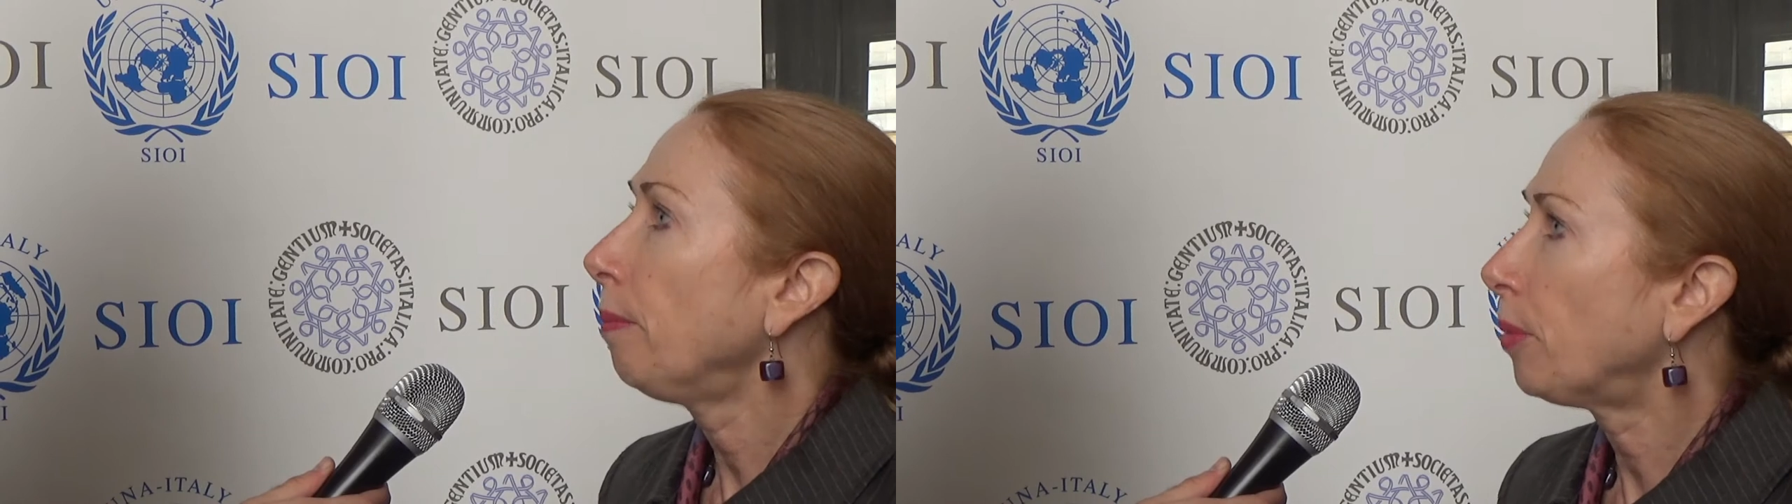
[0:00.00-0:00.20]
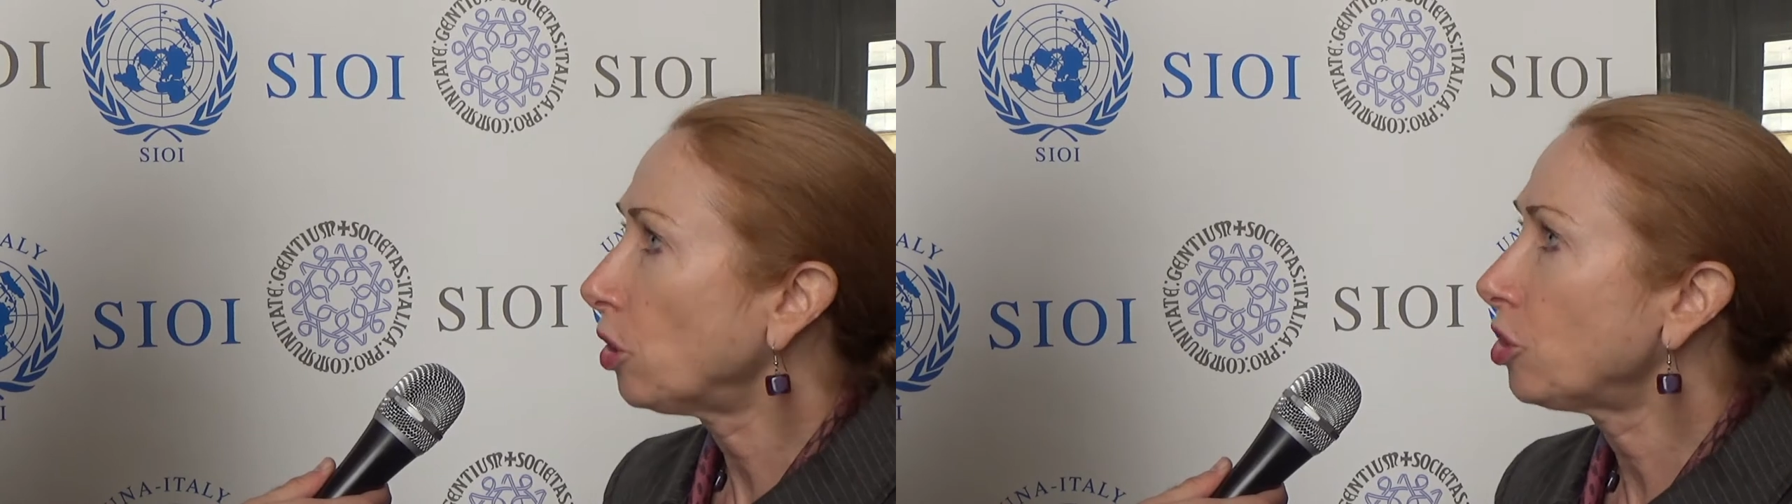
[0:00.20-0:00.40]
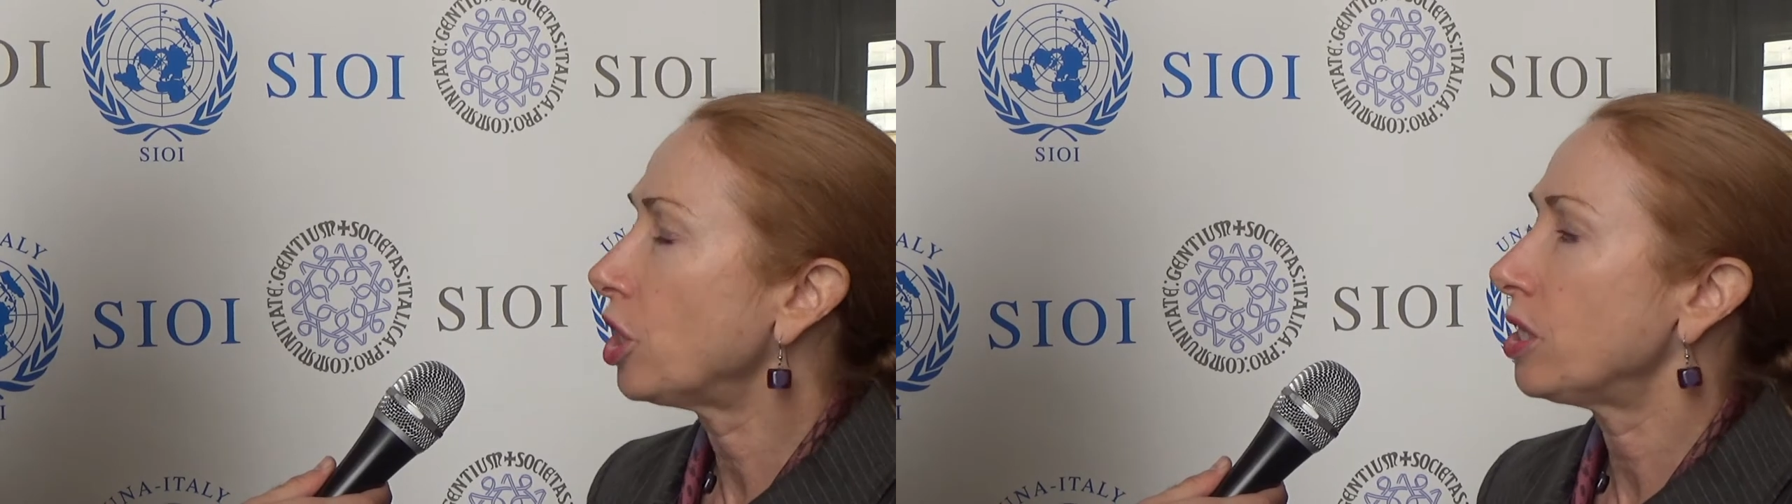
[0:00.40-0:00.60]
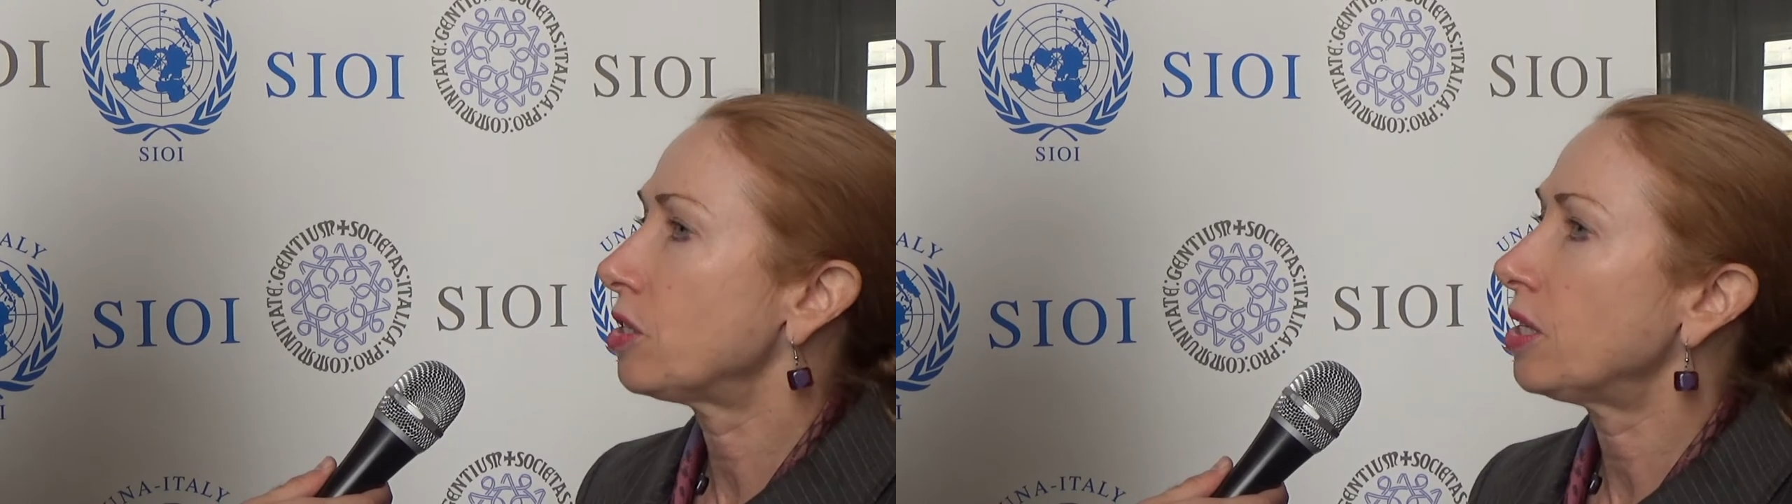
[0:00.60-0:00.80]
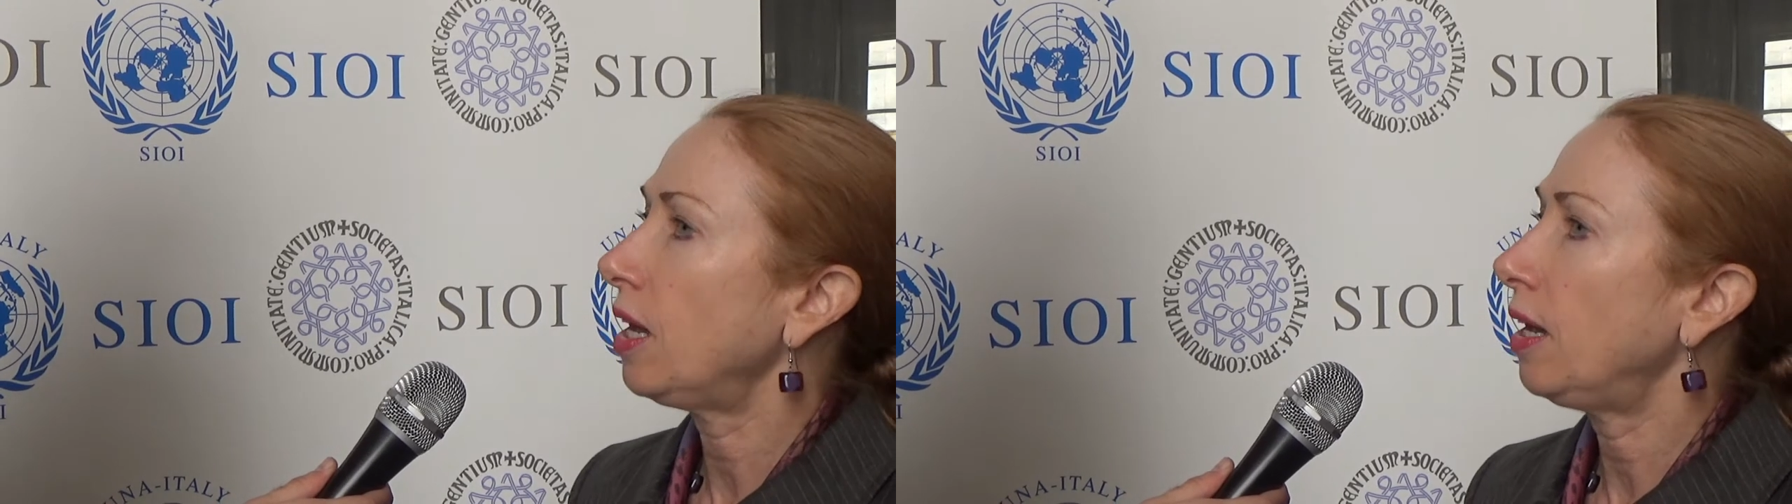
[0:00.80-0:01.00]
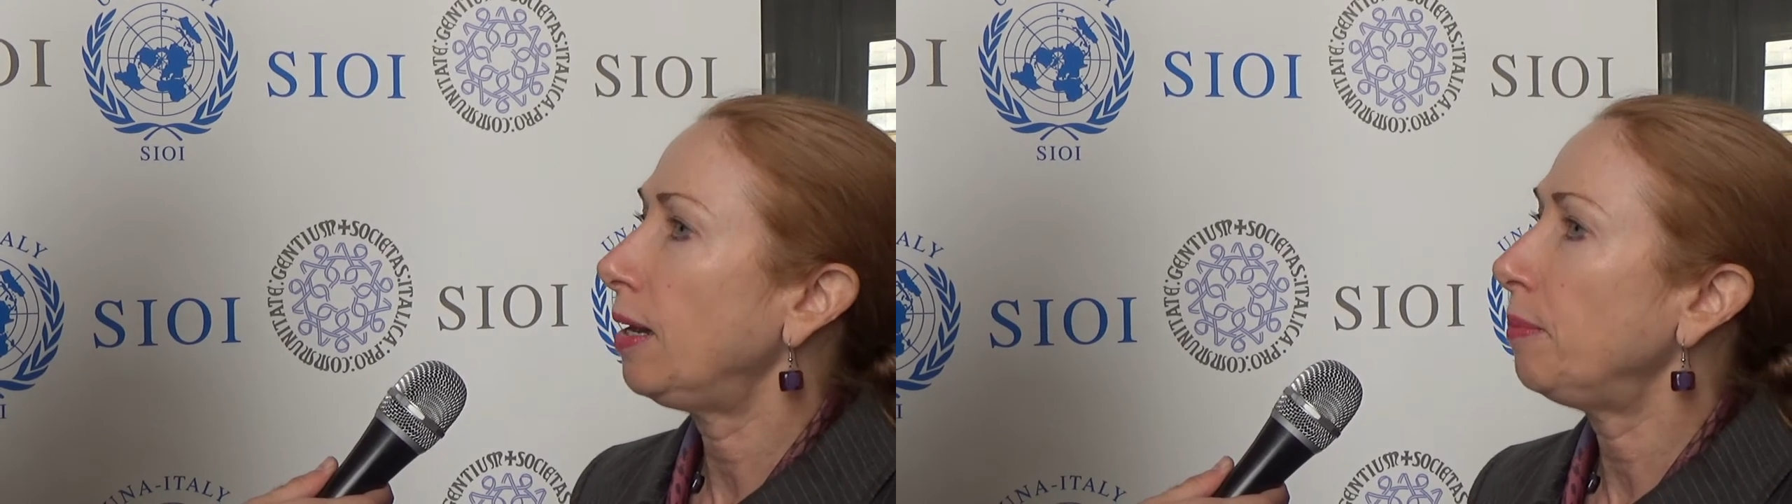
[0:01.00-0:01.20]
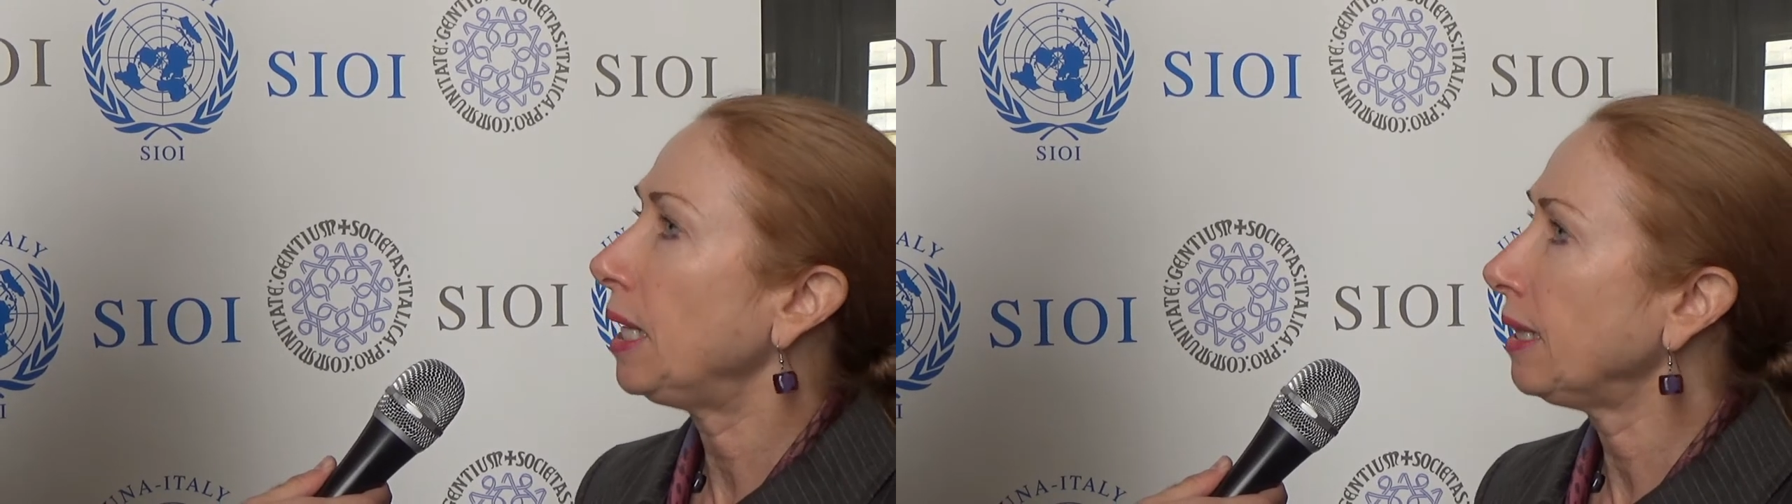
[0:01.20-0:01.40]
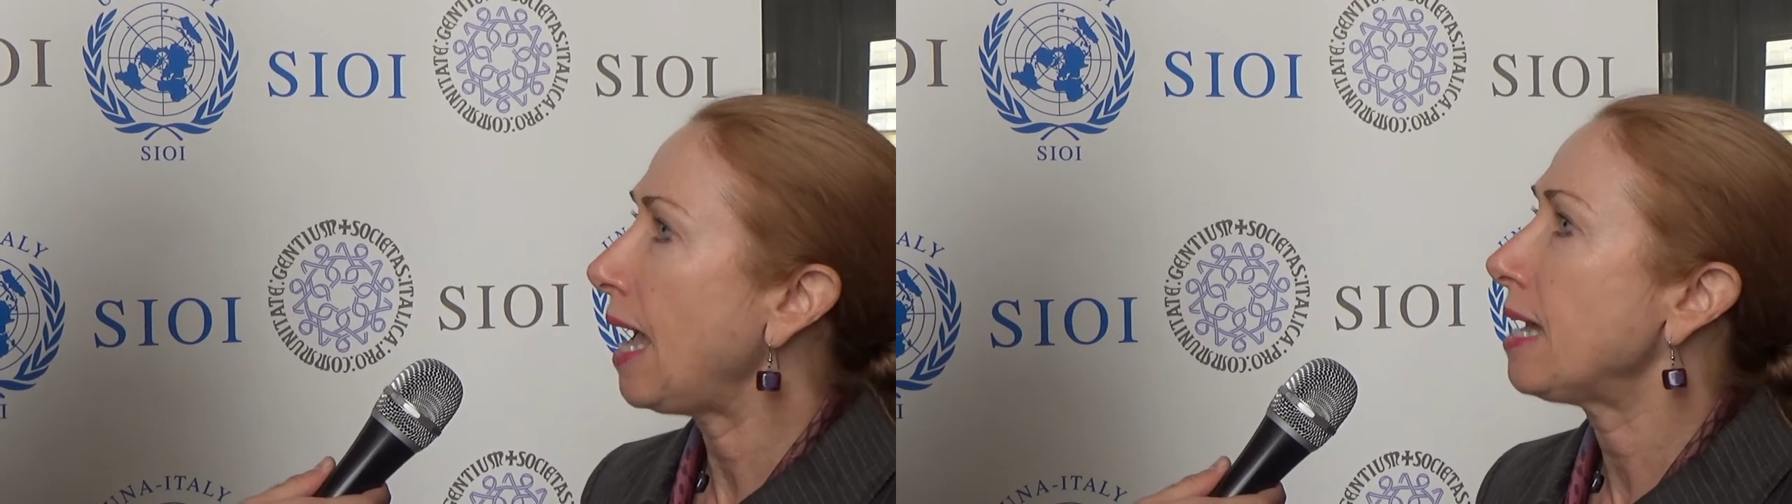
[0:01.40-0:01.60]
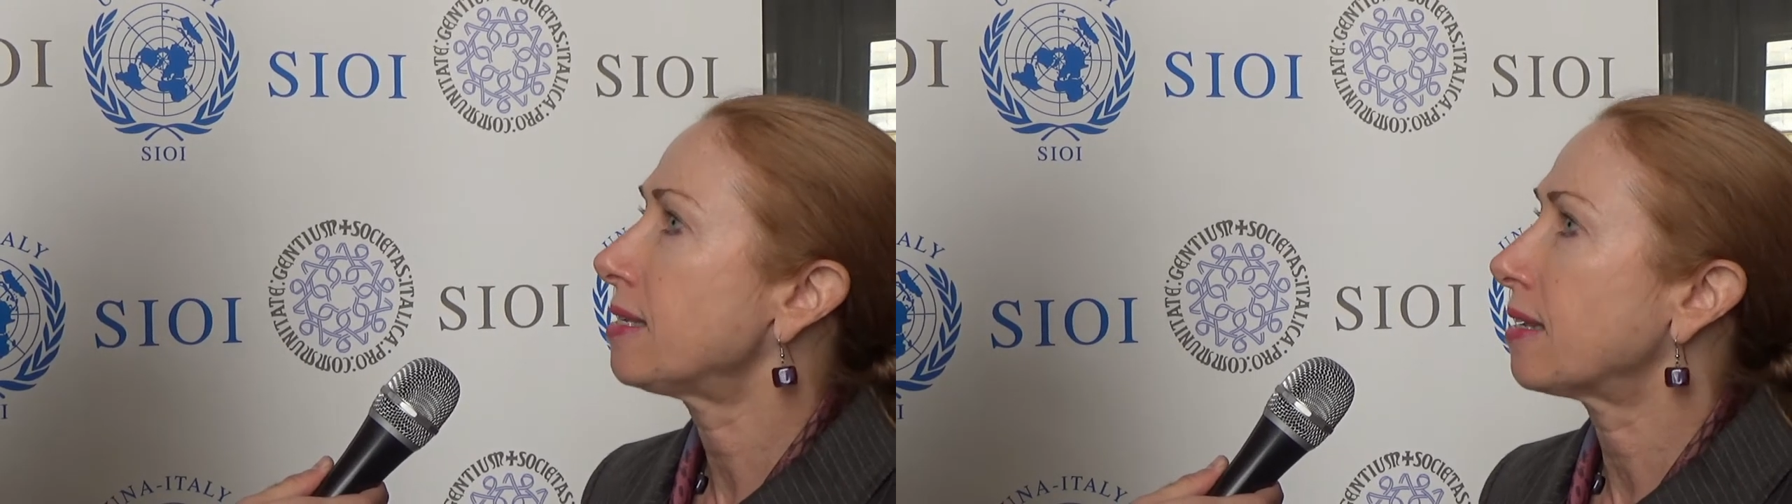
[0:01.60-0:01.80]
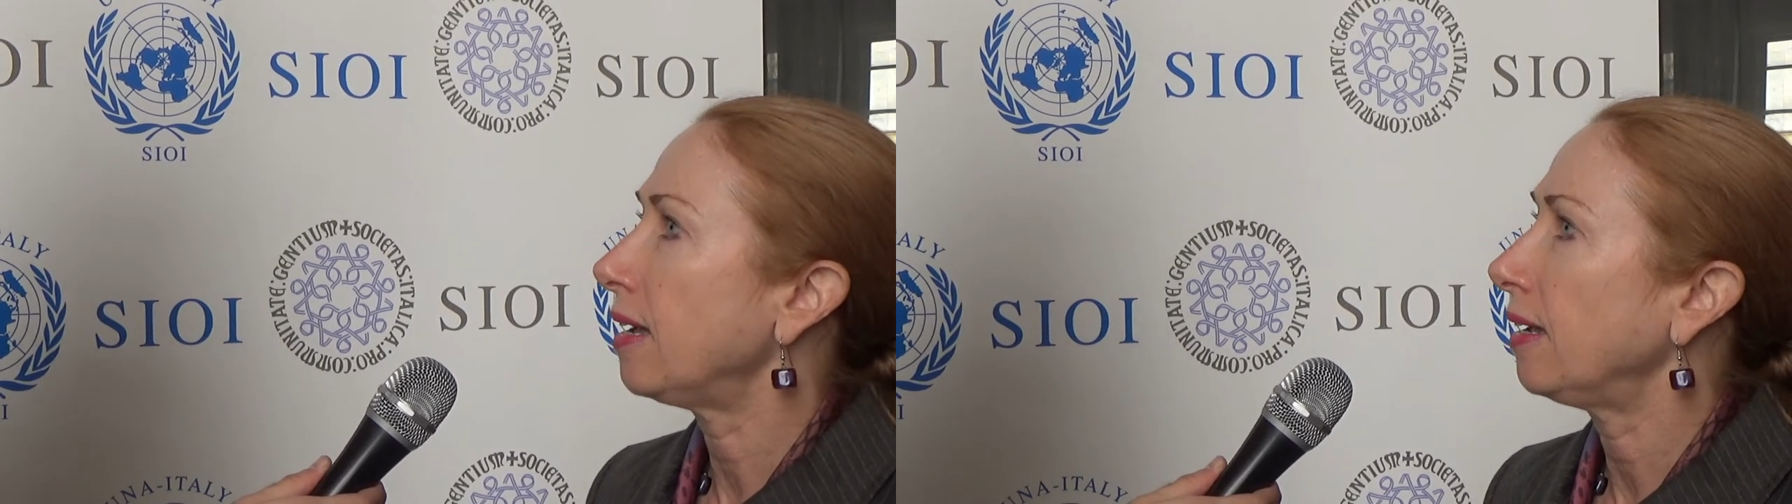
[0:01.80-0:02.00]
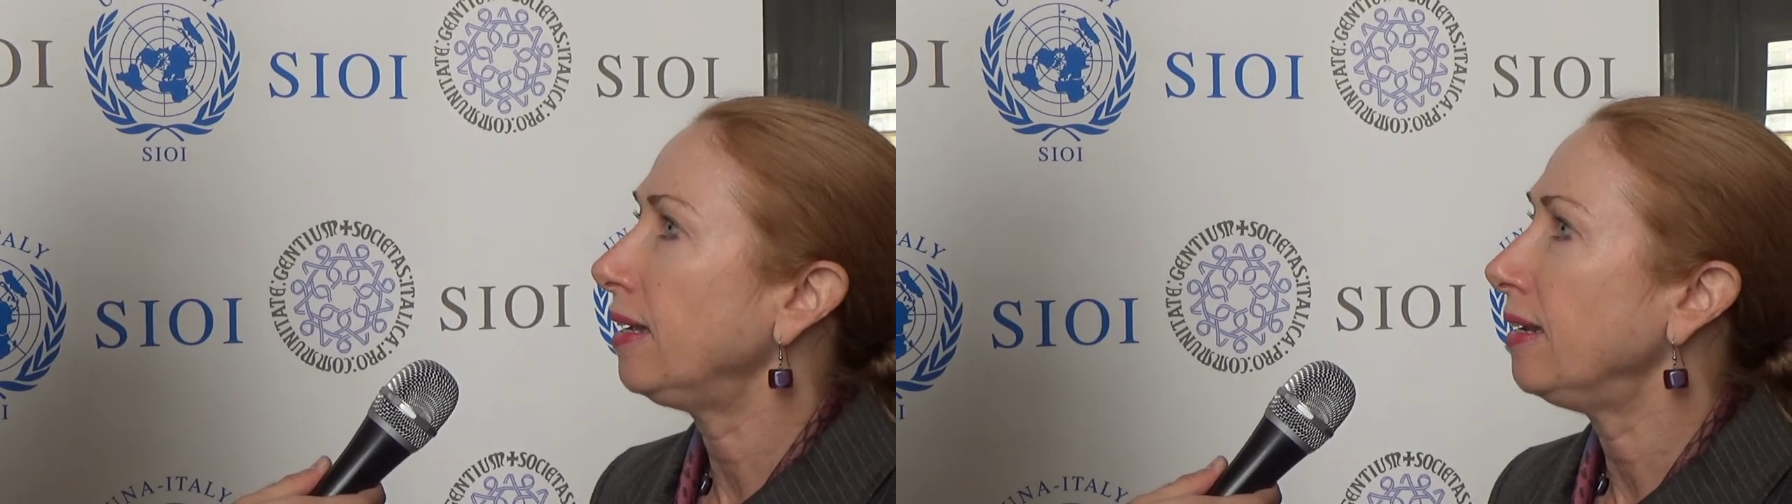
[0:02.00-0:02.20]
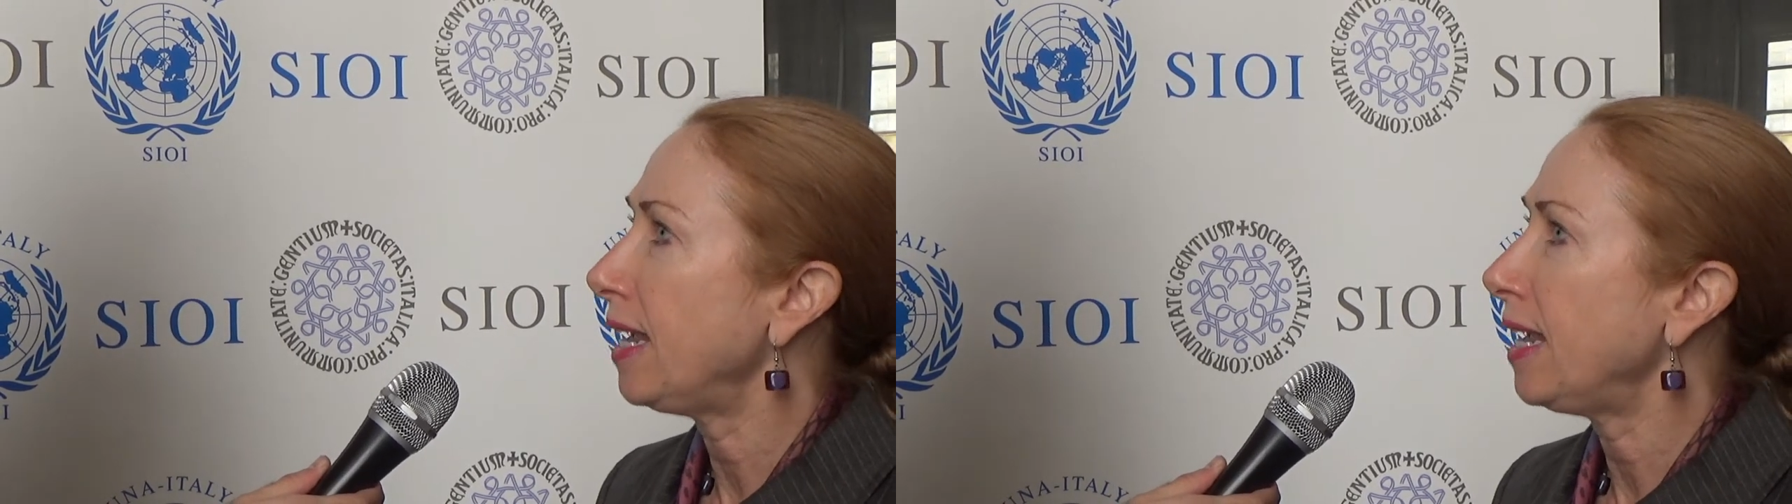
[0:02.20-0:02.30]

purchased um, Alaska in